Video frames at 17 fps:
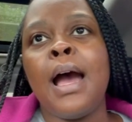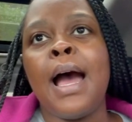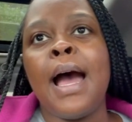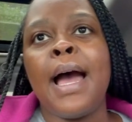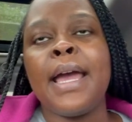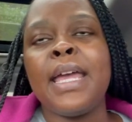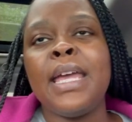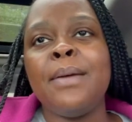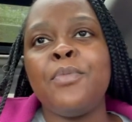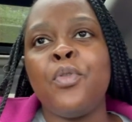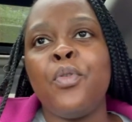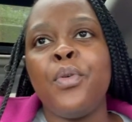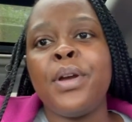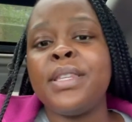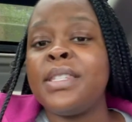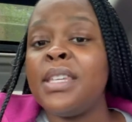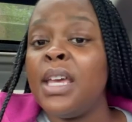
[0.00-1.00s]
I am
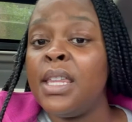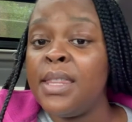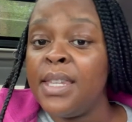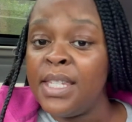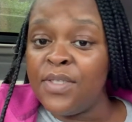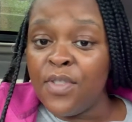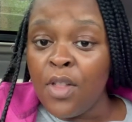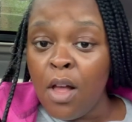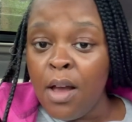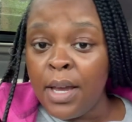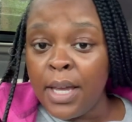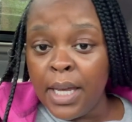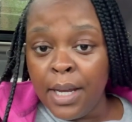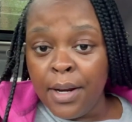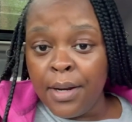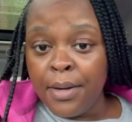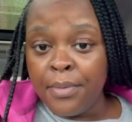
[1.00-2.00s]
going to end this vlog
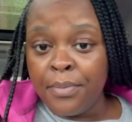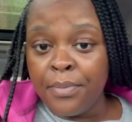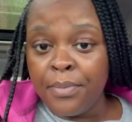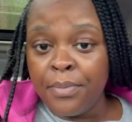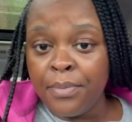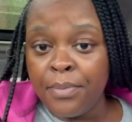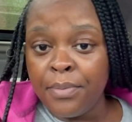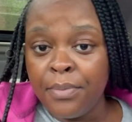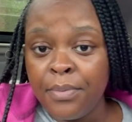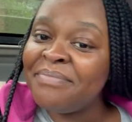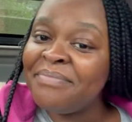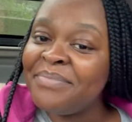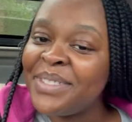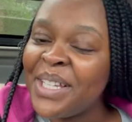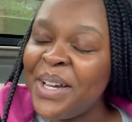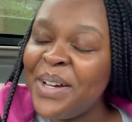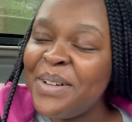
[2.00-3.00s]
here.
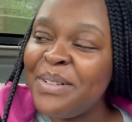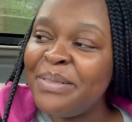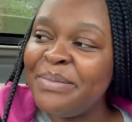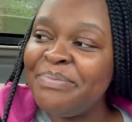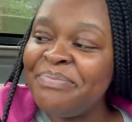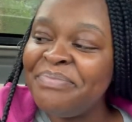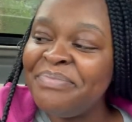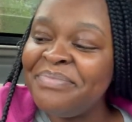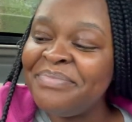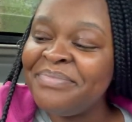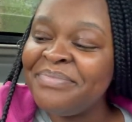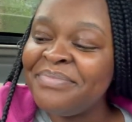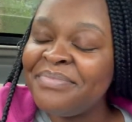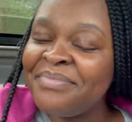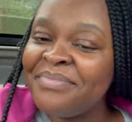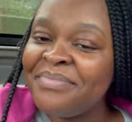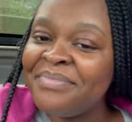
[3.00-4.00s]
So
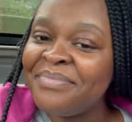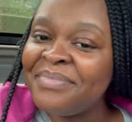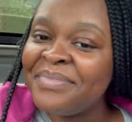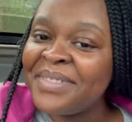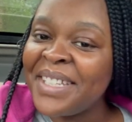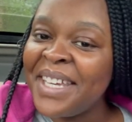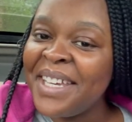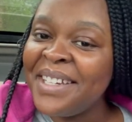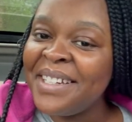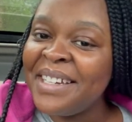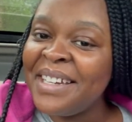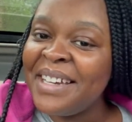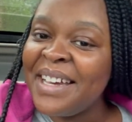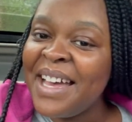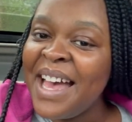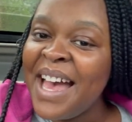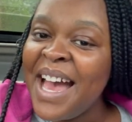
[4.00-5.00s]
yeah,
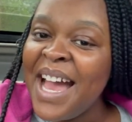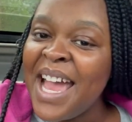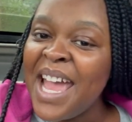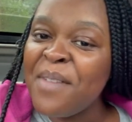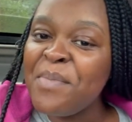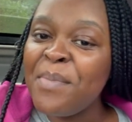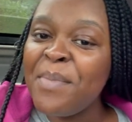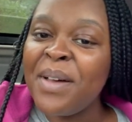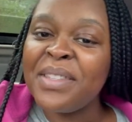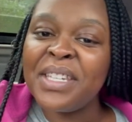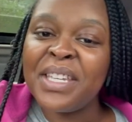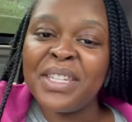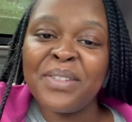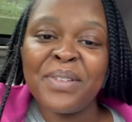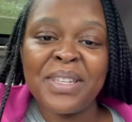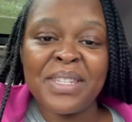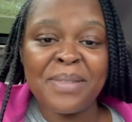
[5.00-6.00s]
I'm about to
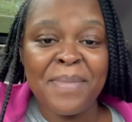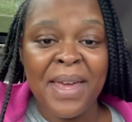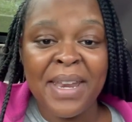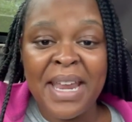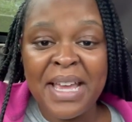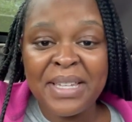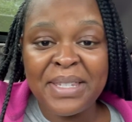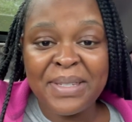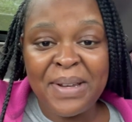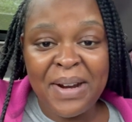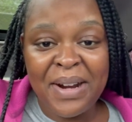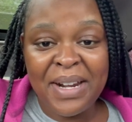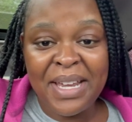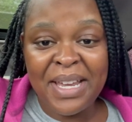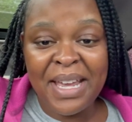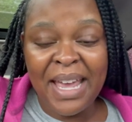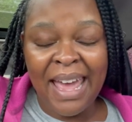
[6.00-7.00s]
get the rest of my night
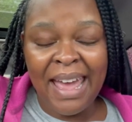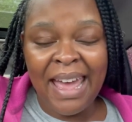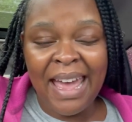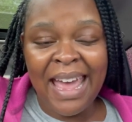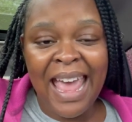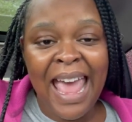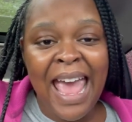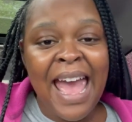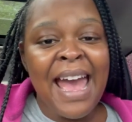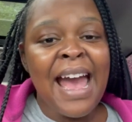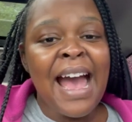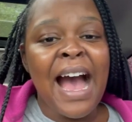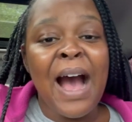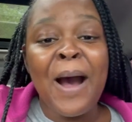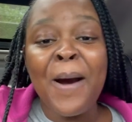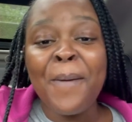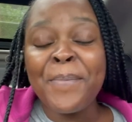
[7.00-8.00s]
started and
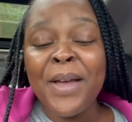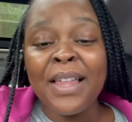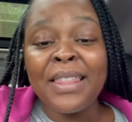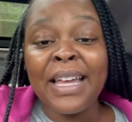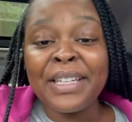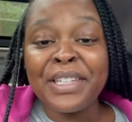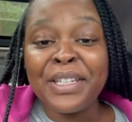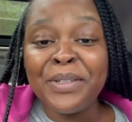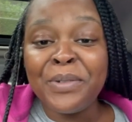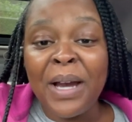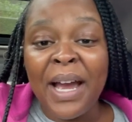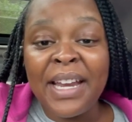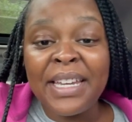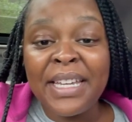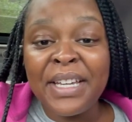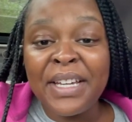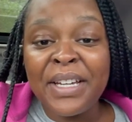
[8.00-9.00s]
I hope y'all like the new
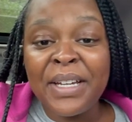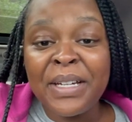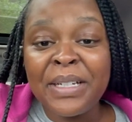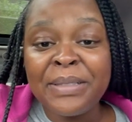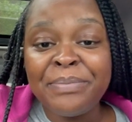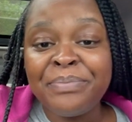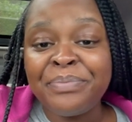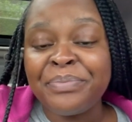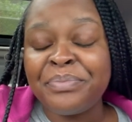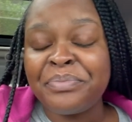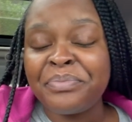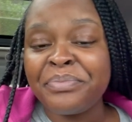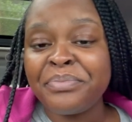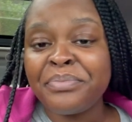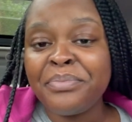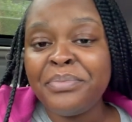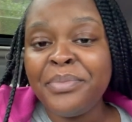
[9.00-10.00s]
idea
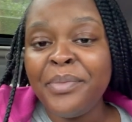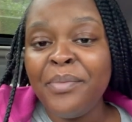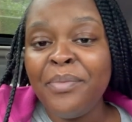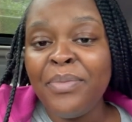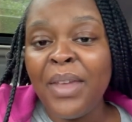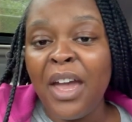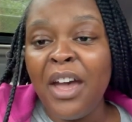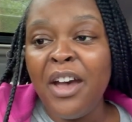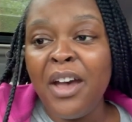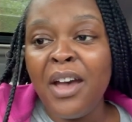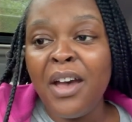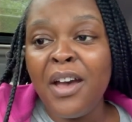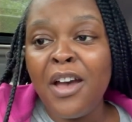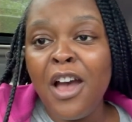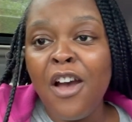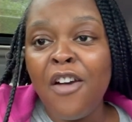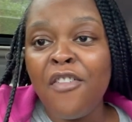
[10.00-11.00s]

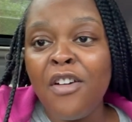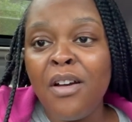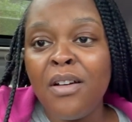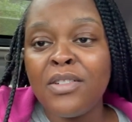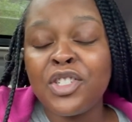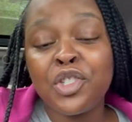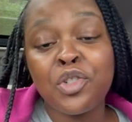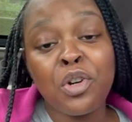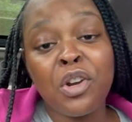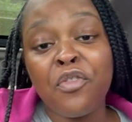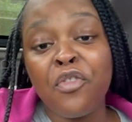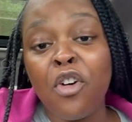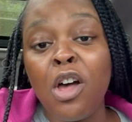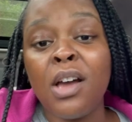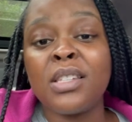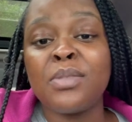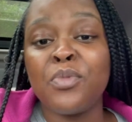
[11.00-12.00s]
uh, shorter
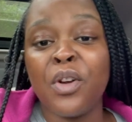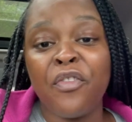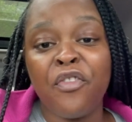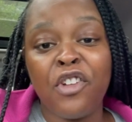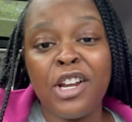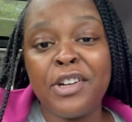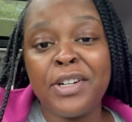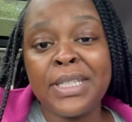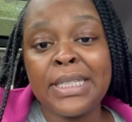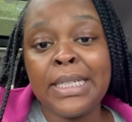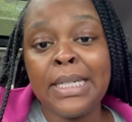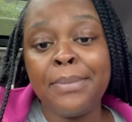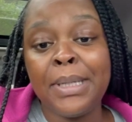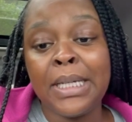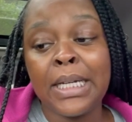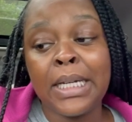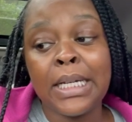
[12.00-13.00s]
vlogs more frequently
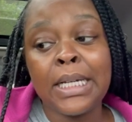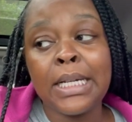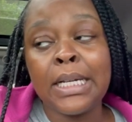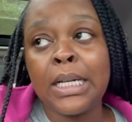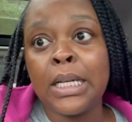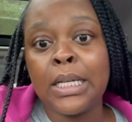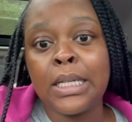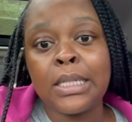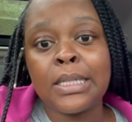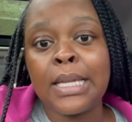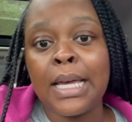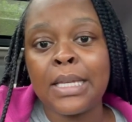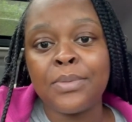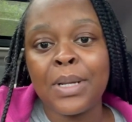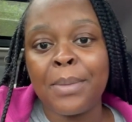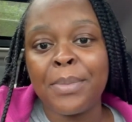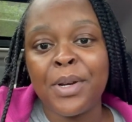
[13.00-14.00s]
because
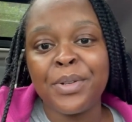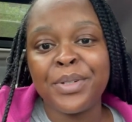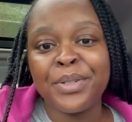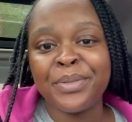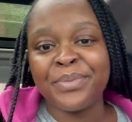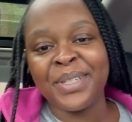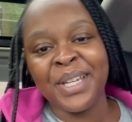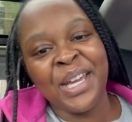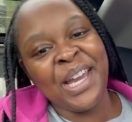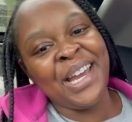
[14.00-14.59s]
that's what I'm gonna do.